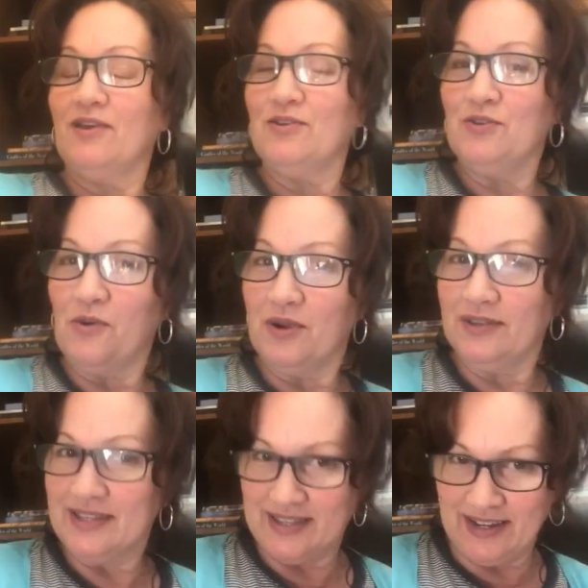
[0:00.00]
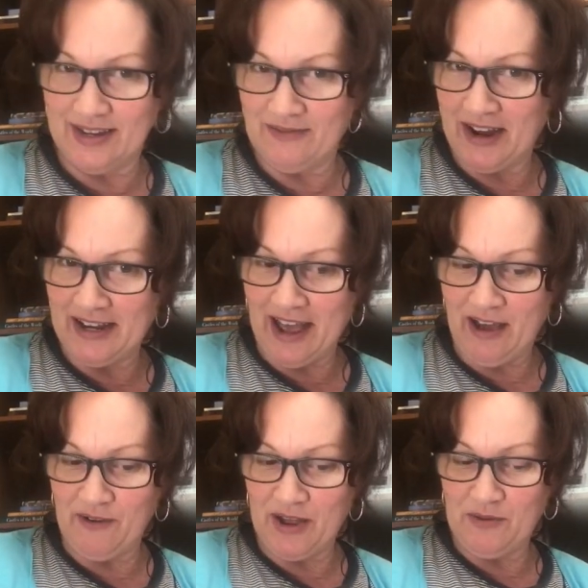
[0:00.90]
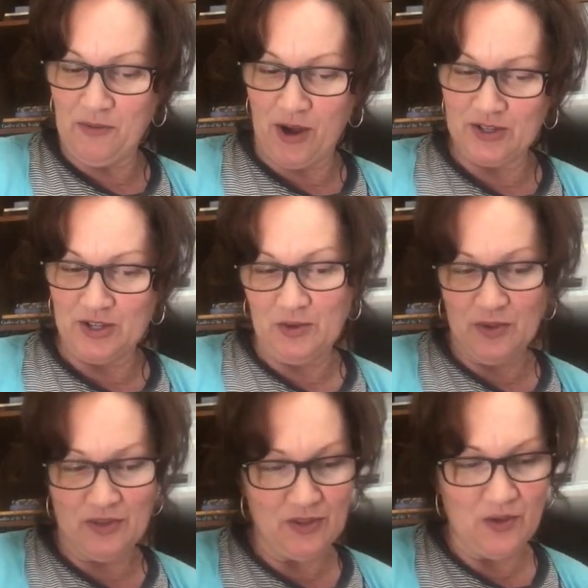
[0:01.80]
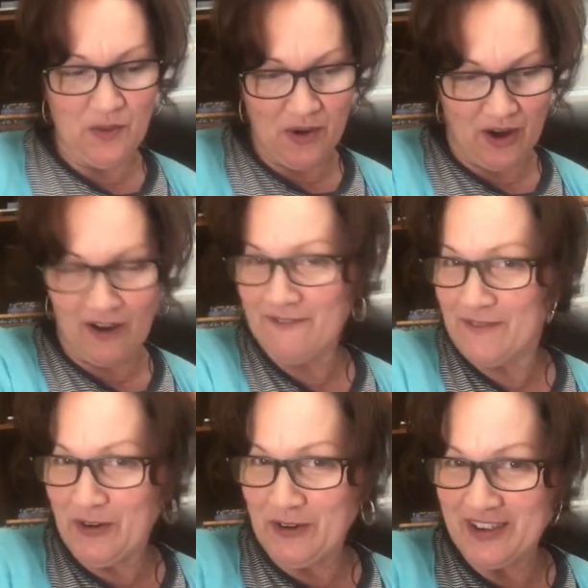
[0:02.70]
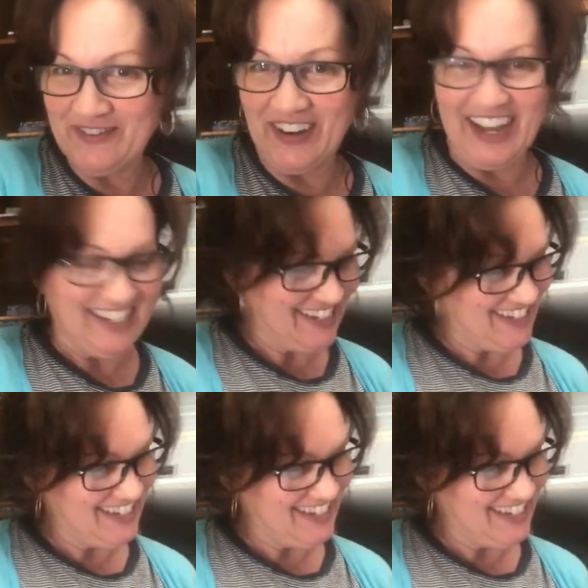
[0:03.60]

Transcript: you're listening right now and watching with your furry friend.